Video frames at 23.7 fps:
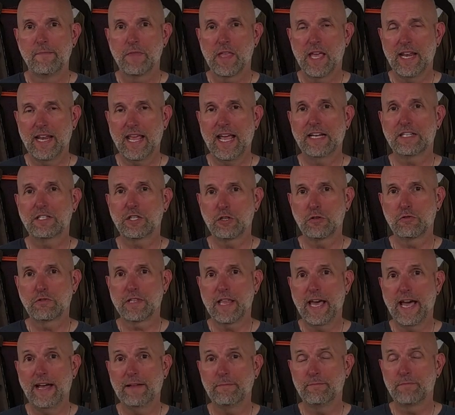and had to use
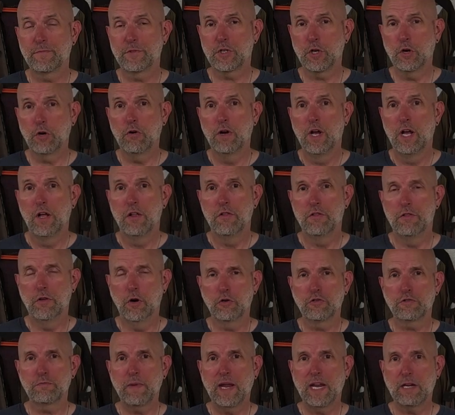that. So
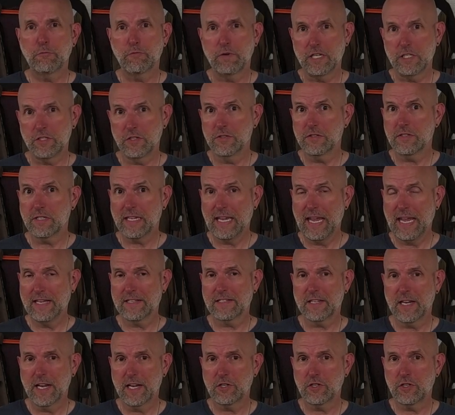those main reasons, gas
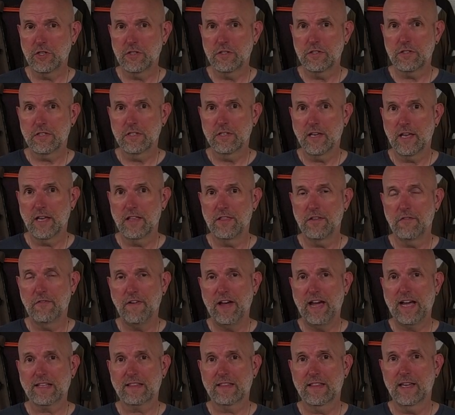stations and the
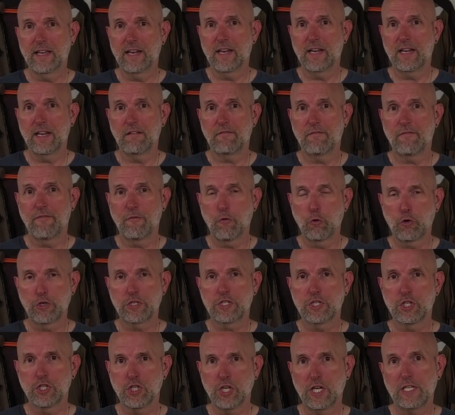fact that it
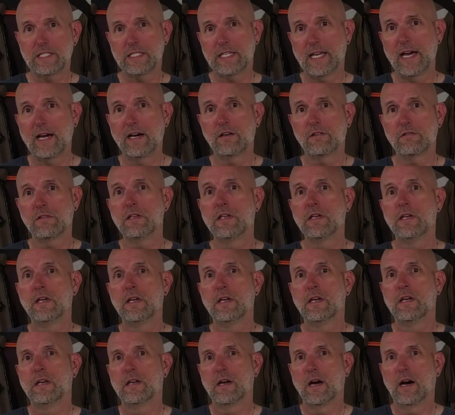forced a shutdown
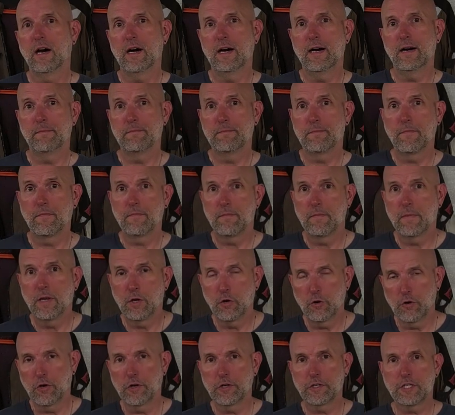in
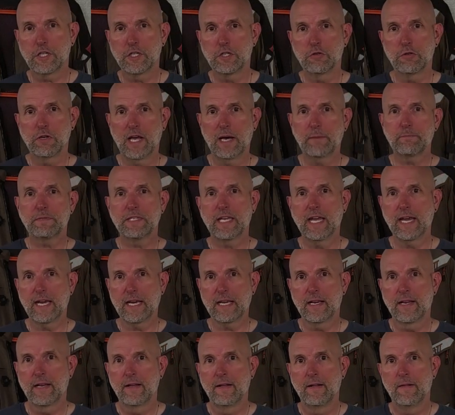order to do an update,
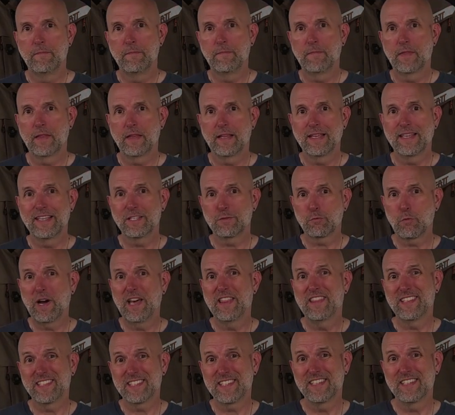is why
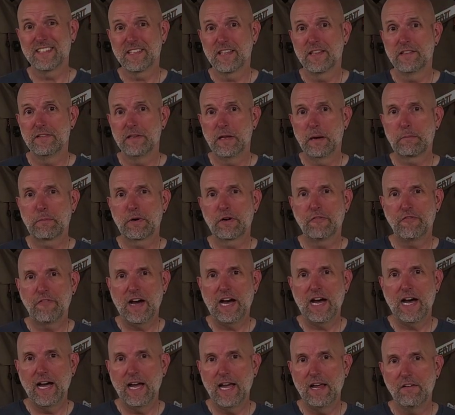this is number
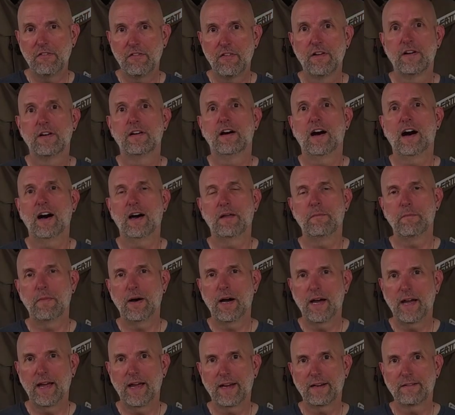5 on
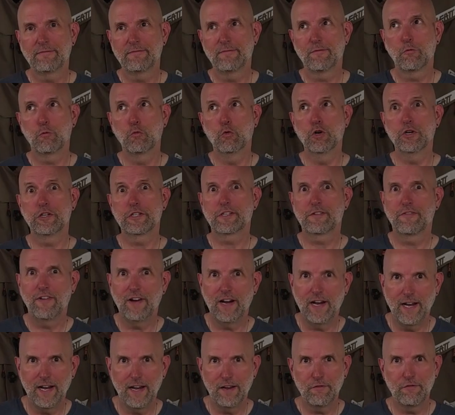my worst
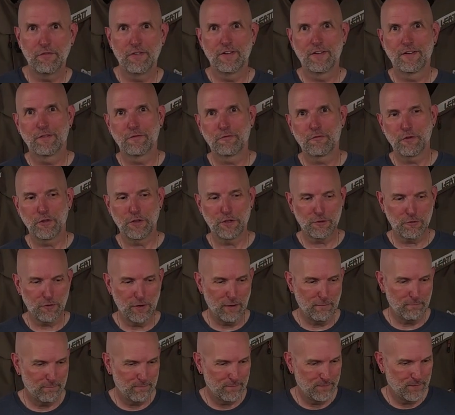5 for the trip.